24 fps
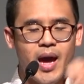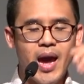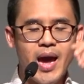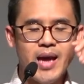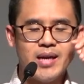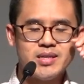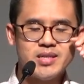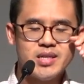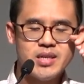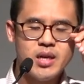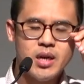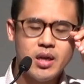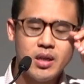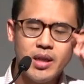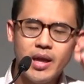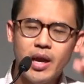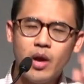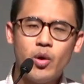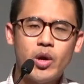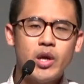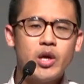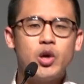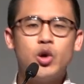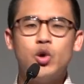and
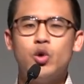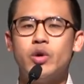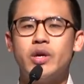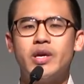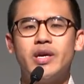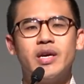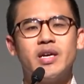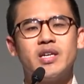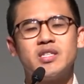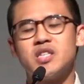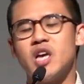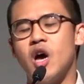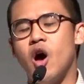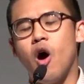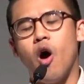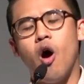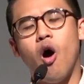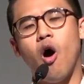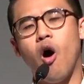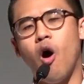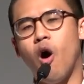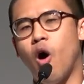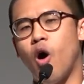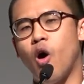declaring who he is,
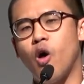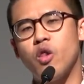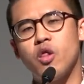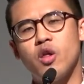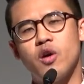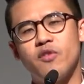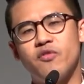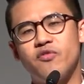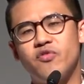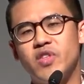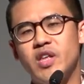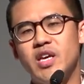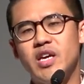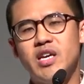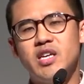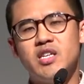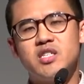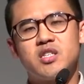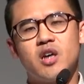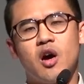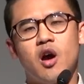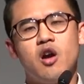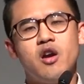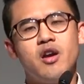all of
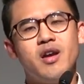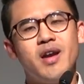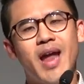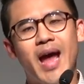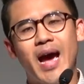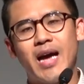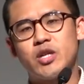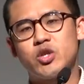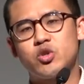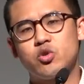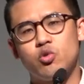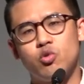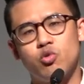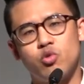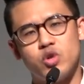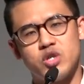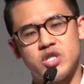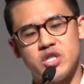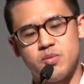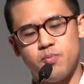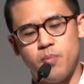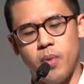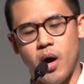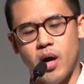these are natural
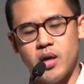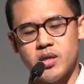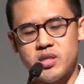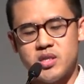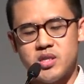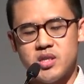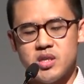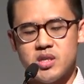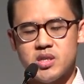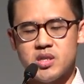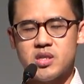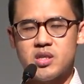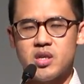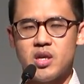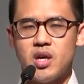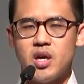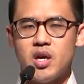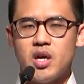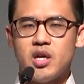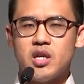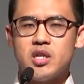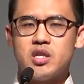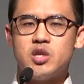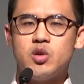responses
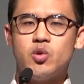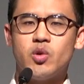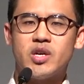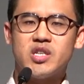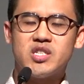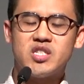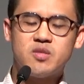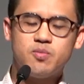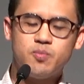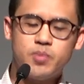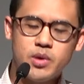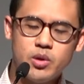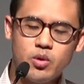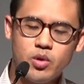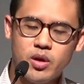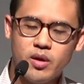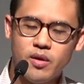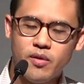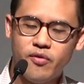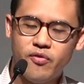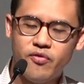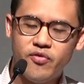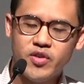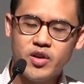to a
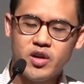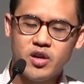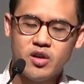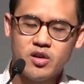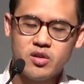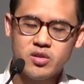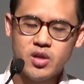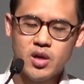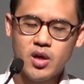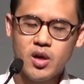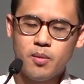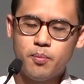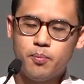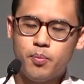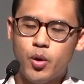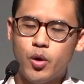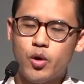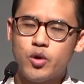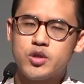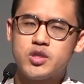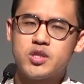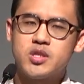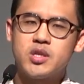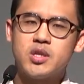Spirit-filled
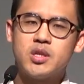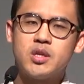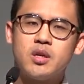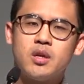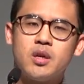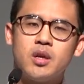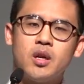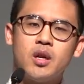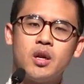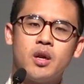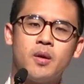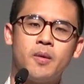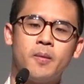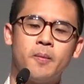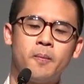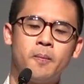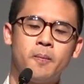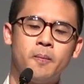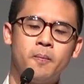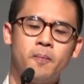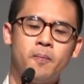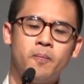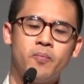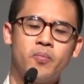person.
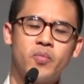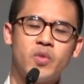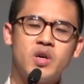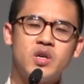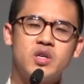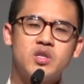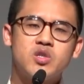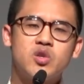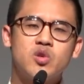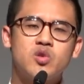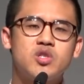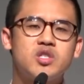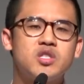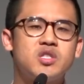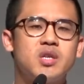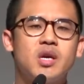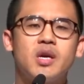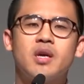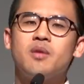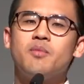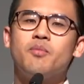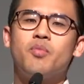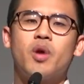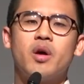So
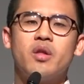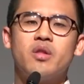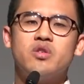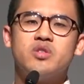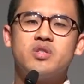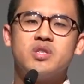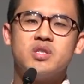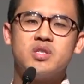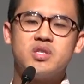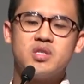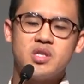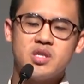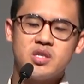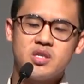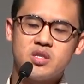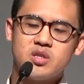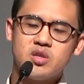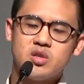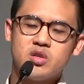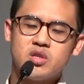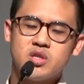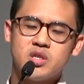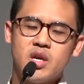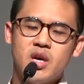sing, brothers and
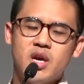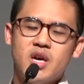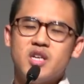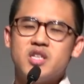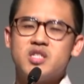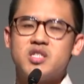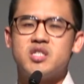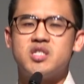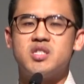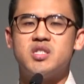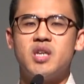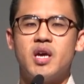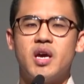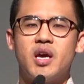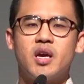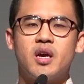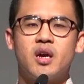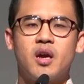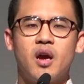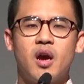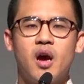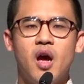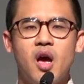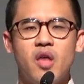sisters.
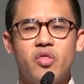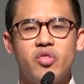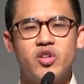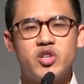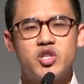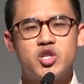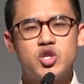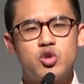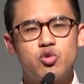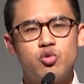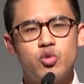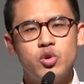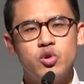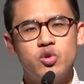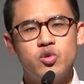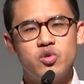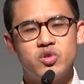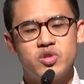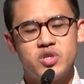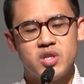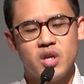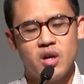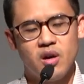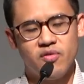Sing the
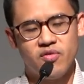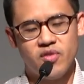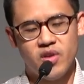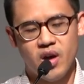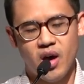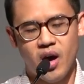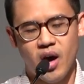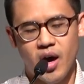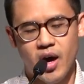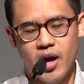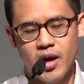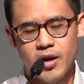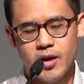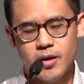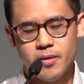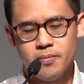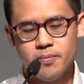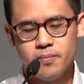truths of God.